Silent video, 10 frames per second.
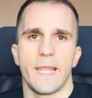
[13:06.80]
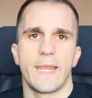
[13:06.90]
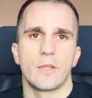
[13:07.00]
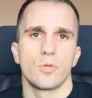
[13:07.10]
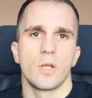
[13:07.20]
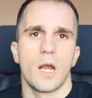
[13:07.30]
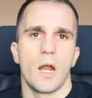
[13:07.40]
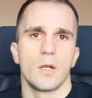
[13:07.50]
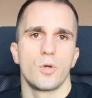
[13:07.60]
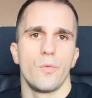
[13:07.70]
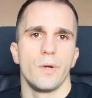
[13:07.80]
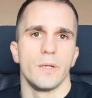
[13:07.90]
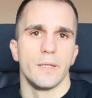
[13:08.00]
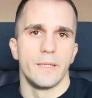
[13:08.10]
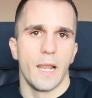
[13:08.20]
they get to the cart
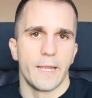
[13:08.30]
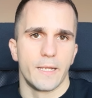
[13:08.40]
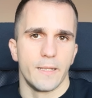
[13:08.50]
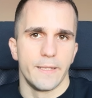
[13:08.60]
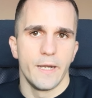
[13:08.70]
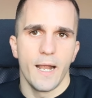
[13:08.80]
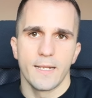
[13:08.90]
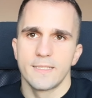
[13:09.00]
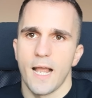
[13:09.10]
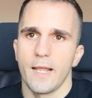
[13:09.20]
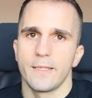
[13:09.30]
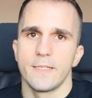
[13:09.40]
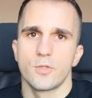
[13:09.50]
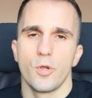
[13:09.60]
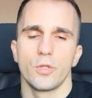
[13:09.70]
drawer, their anxiety
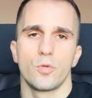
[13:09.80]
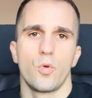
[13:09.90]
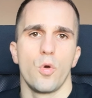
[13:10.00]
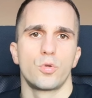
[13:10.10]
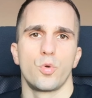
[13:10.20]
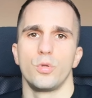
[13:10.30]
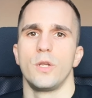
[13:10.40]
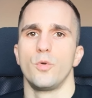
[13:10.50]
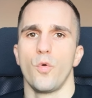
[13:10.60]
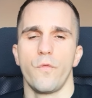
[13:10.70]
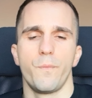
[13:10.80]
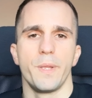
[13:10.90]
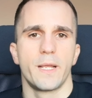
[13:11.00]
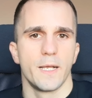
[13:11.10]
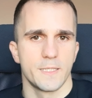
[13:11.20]
is going to go through the roof,
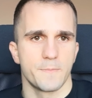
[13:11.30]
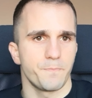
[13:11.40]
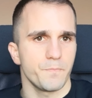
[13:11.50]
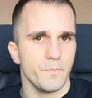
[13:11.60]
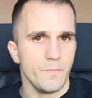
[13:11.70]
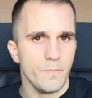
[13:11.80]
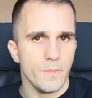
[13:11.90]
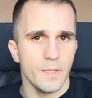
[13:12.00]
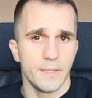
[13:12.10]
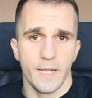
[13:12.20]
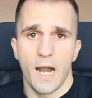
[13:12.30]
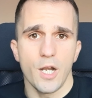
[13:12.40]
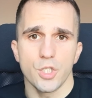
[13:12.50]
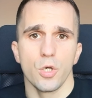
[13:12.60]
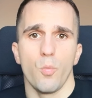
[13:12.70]
because they're
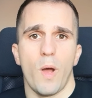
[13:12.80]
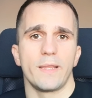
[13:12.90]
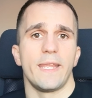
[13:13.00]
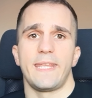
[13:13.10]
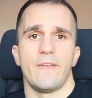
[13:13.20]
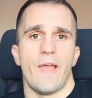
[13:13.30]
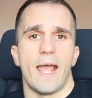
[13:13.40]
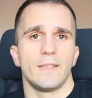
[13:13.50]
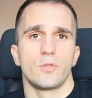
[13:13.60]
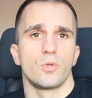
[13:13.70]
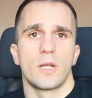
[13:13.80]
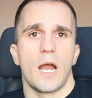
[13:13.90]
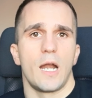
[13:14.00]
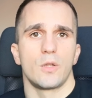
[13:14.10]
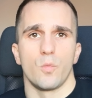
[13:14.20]
unsure what they have added to the
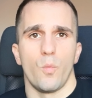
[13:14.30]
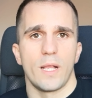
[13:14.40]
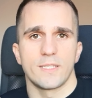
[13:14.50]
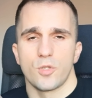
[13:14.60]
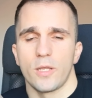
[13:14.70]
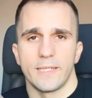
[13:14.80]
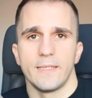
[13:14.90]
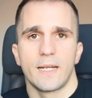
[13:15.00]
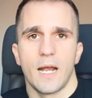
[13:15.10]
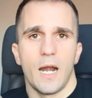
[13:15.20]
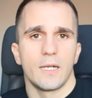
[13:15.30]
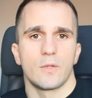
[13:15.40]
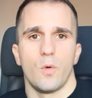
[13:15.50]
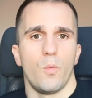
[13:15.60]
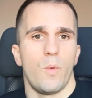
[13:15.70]
cart, what's not in the
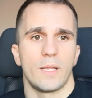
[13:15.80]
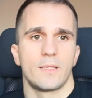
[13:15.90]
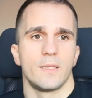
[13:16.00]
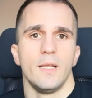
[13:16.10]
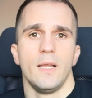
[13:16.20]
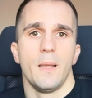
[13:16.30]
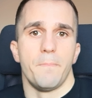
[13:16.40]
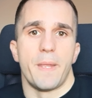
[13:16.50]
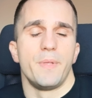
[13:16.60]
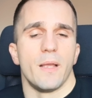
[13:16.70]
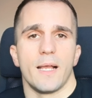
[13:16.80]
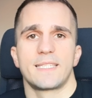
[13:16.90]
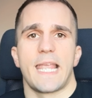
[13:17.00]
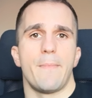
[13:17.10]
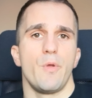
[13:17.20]
cart, or what maybe a
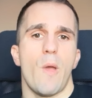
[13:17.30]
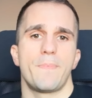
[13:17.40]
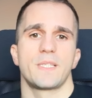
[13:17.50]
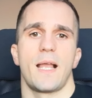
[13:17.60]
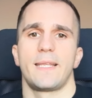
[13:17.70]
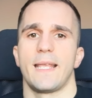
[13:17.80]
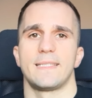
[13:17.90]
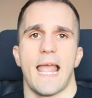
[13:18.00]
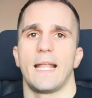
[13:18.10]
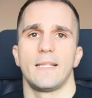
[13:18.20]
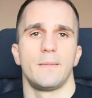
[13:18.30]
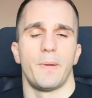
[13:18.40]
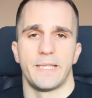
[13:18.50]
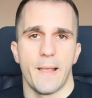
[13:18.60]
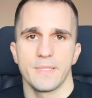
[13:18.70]
scammy website has added
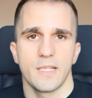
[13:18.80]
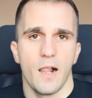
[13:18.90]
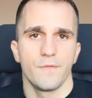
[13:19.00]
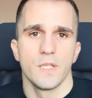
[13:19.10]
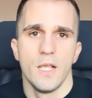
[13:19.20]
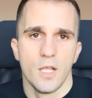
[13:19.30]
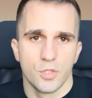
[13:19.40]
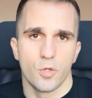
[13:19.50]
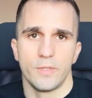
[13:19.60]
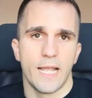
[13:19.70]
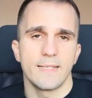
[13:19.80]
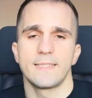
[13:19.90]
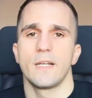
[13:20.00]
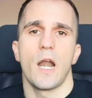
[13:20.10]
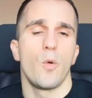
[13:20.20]
by themselves. So in that
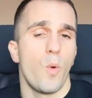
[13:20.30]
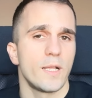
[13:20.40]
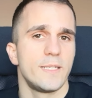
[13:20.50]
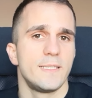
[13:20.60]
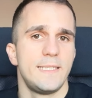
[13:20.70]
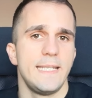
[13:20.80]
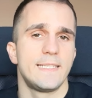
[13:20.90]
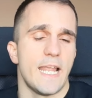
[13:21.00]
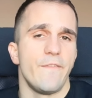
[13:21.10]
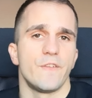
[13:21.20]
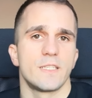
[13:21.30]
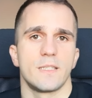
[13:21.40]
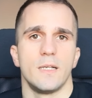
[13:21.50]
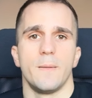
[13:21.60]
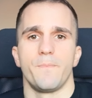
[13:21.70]
scenario, what is the safest